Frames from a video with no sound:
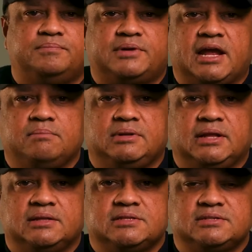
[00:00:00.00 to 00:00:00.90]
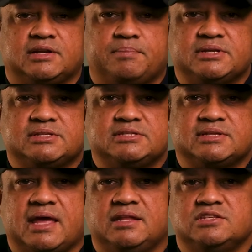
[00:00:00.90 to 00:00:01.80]
prime lens represents
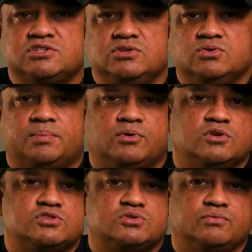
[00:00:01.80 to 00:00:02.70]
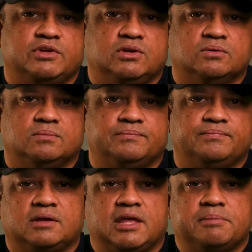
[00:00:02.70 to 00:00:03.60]
Canon's new approach to video
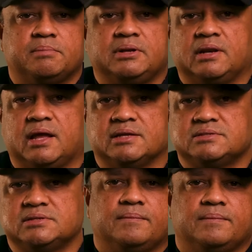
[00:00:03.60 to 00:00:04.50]
capable glass.